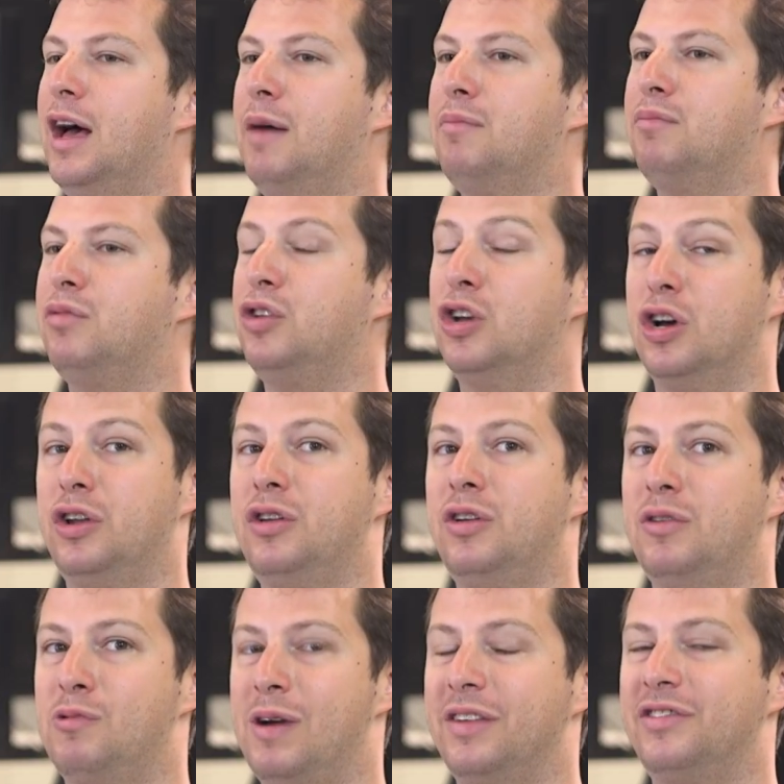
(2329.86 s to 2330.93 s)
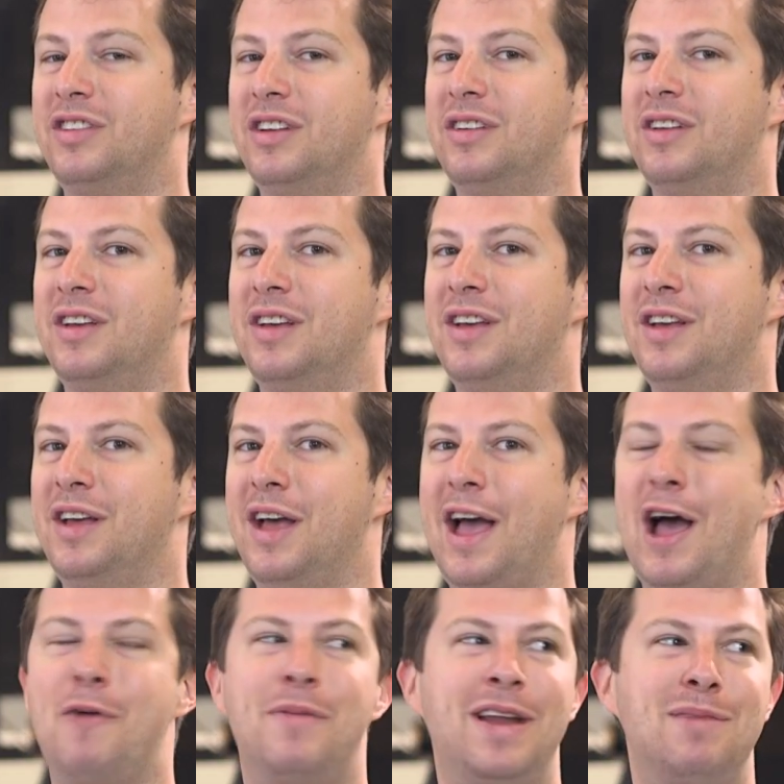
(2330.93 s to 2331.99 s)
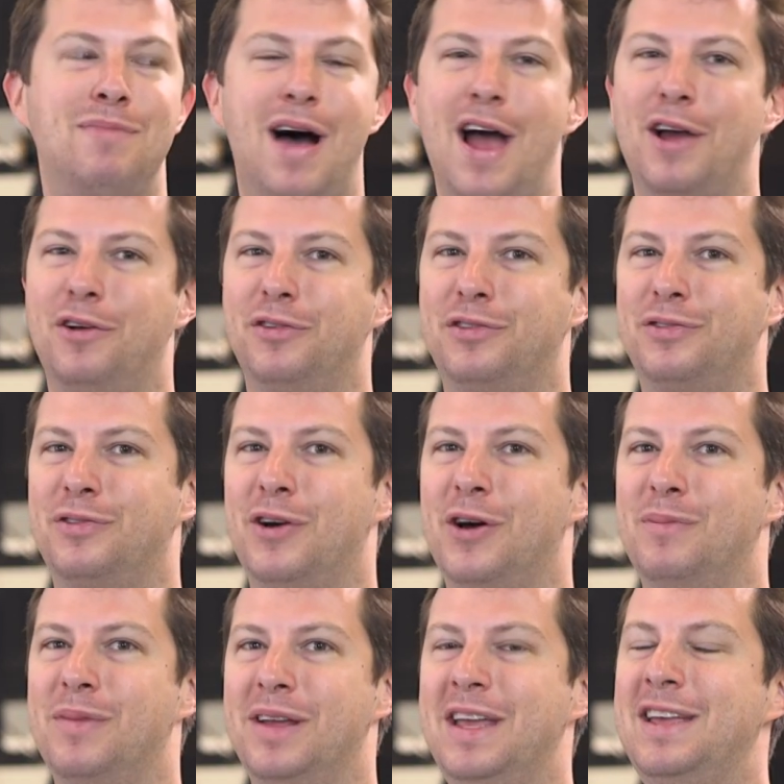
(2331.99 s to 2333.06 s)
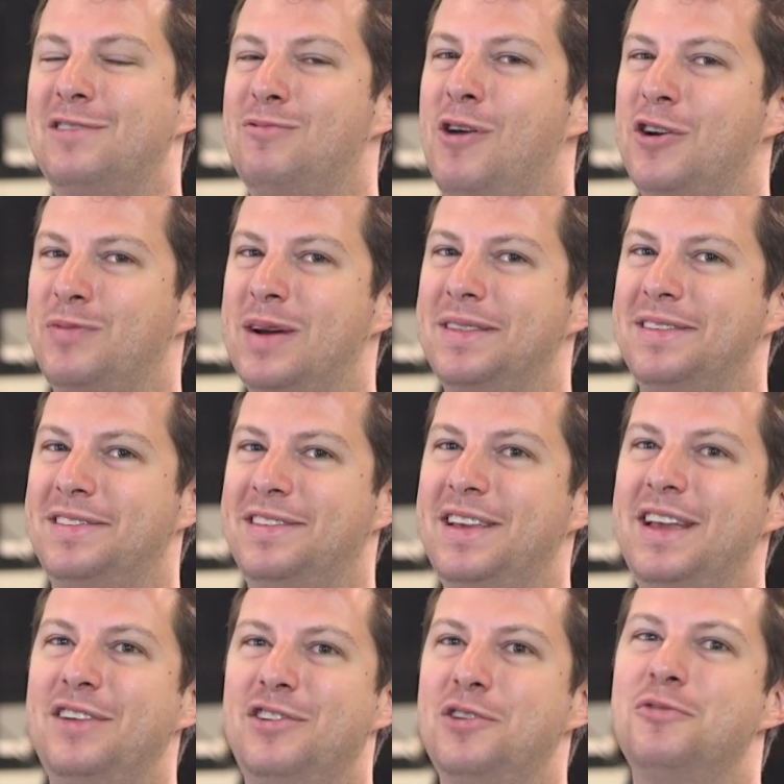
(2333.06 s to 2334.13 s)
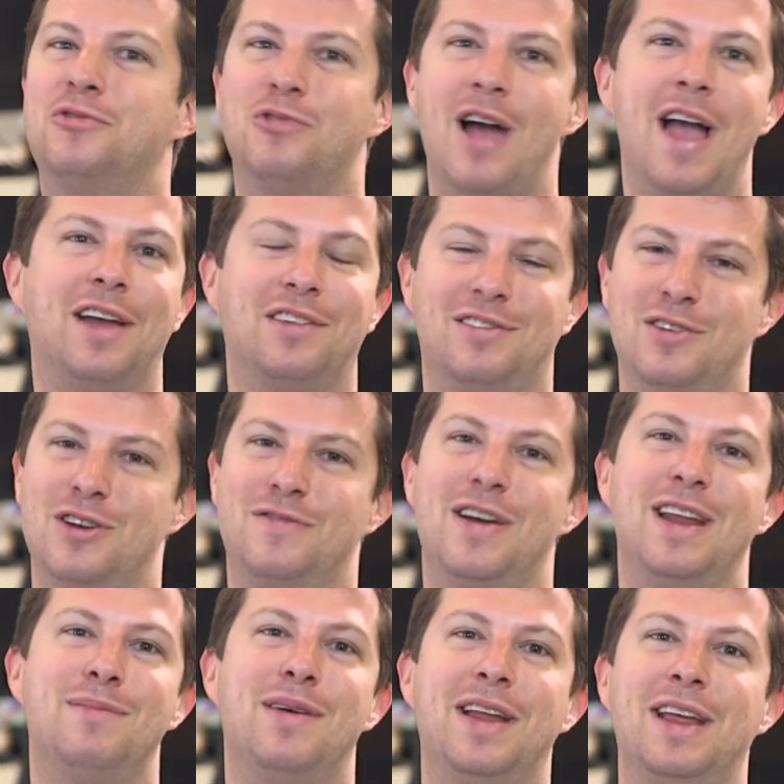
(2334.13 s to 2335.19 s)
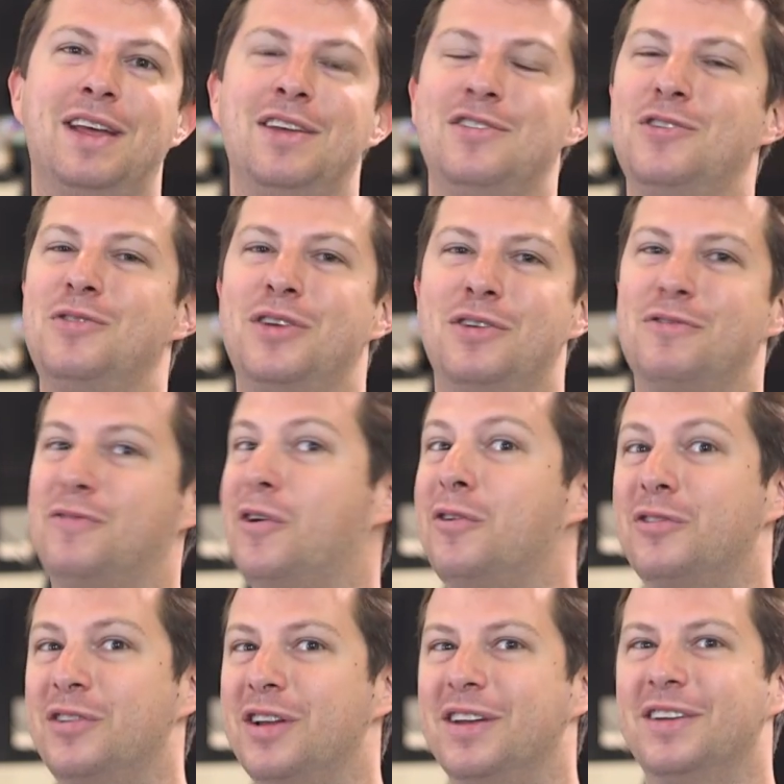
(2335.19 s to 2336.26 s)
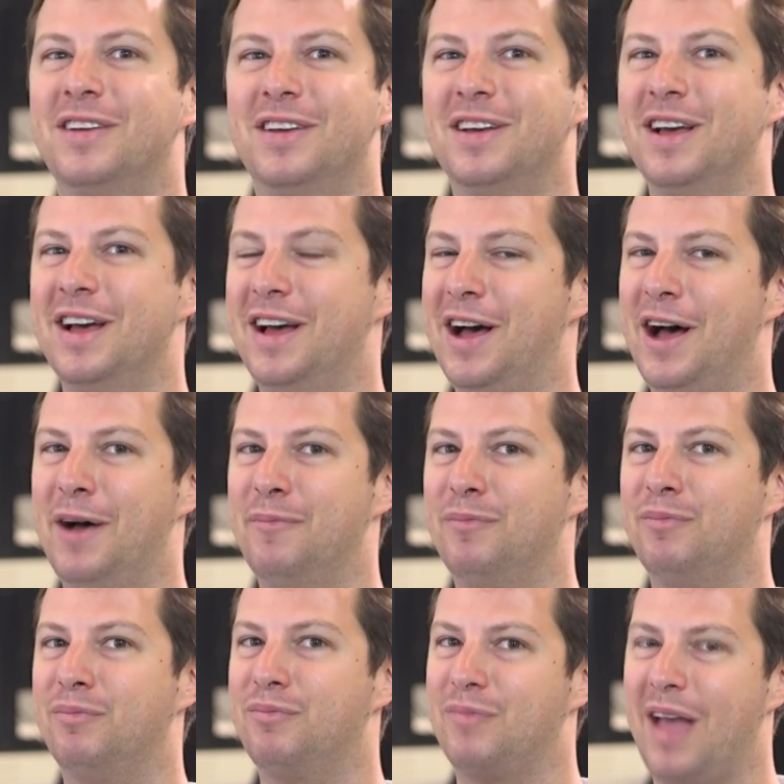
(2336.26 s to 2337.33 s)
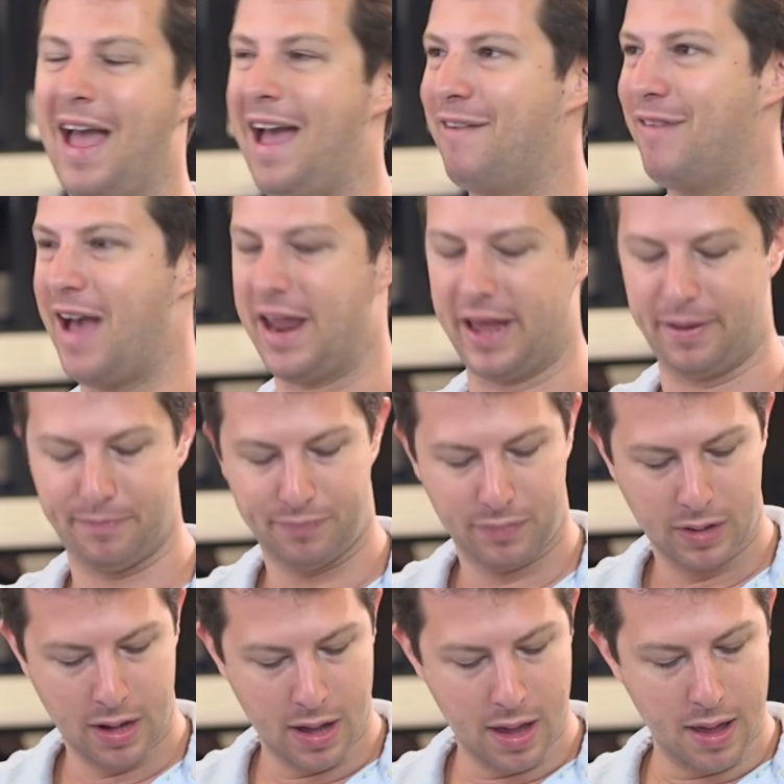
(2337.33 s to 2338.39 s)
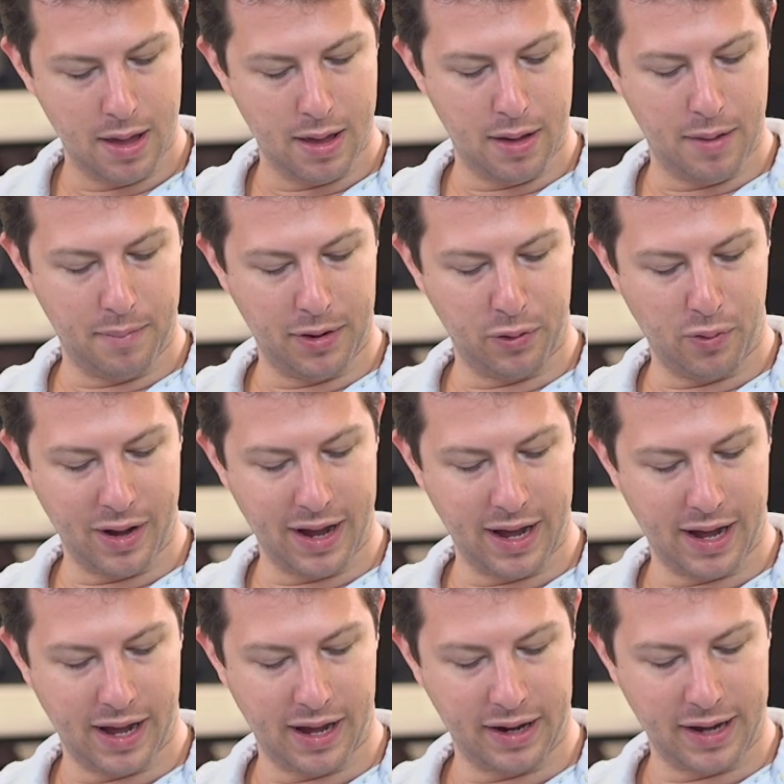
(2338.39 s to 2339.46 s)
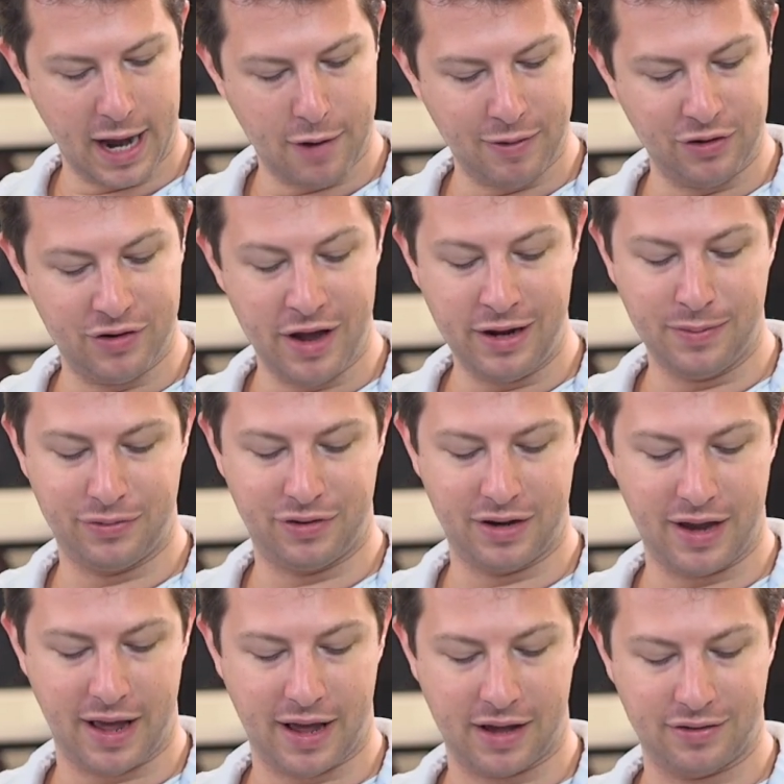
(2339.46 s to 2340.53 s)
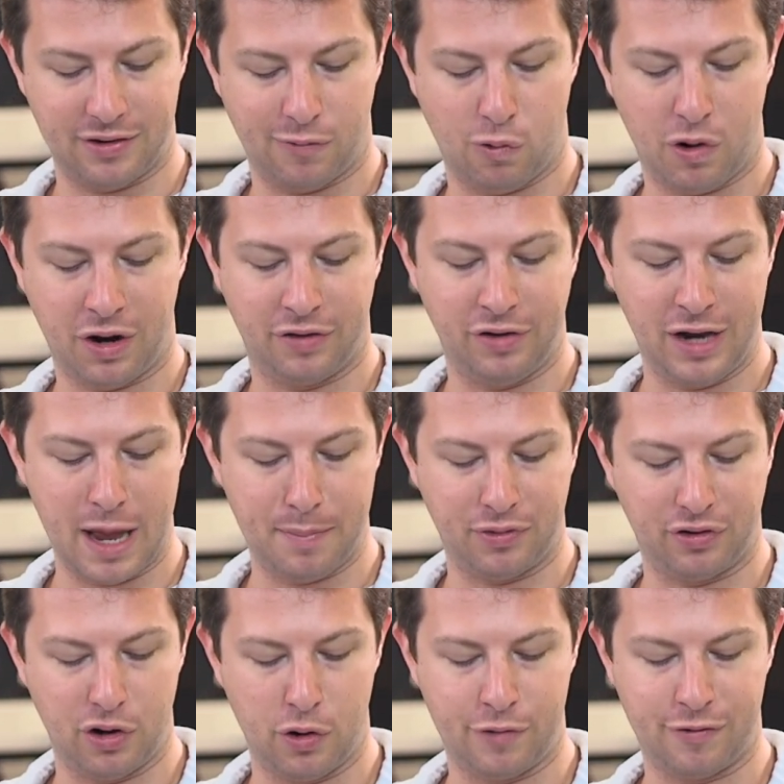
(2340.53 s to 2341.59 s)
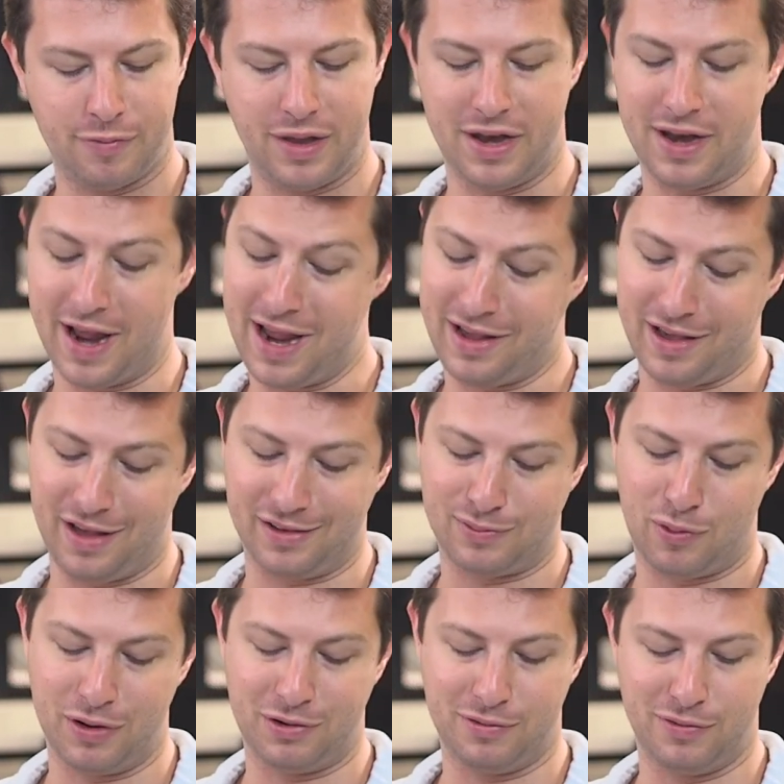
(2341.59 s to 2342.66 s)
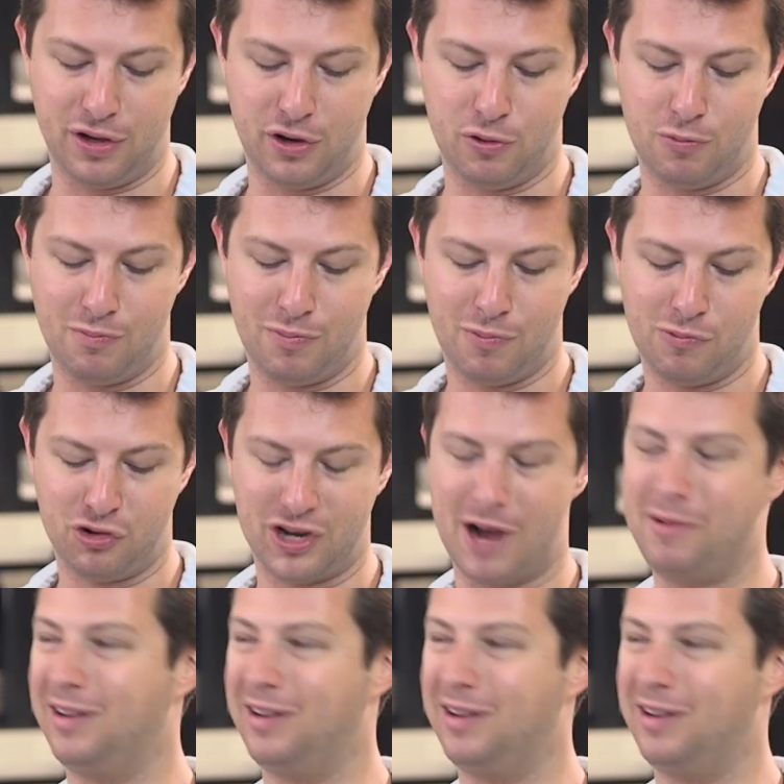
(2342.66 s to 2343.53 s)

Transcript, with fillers: um, good question. How many miles from Eastwatch by the Sea to Dragonstone? If anybody can do the conversion, um, have at it. By the way, uh, Carrie Jacobson asked if we're going to see an episode from the Night King's point of view, which I